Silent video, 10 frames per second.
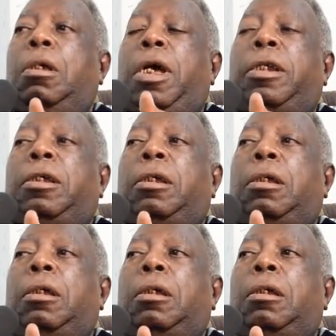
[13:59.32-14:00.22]

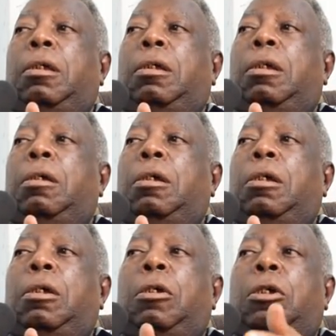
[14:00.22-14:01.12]
the
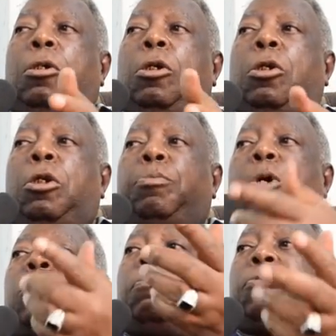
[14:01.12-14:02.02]

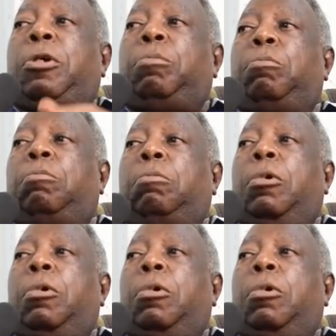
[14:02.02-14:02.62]
report of some